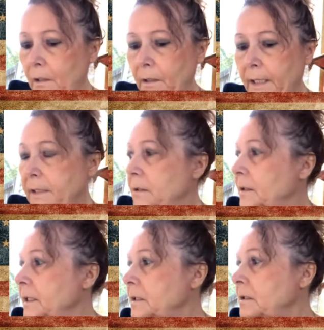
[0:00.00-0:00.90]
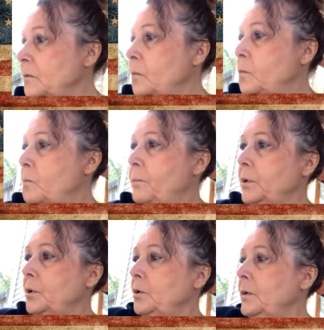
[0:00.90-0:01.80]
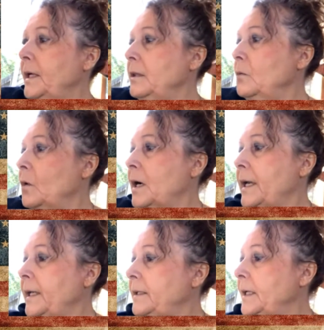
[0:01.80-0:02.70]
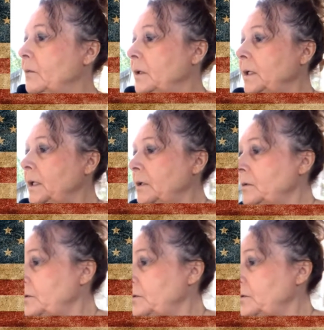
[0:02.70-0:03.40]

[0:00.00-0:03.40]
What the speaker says: Okay, so that's the blue and the white. Now we're going to go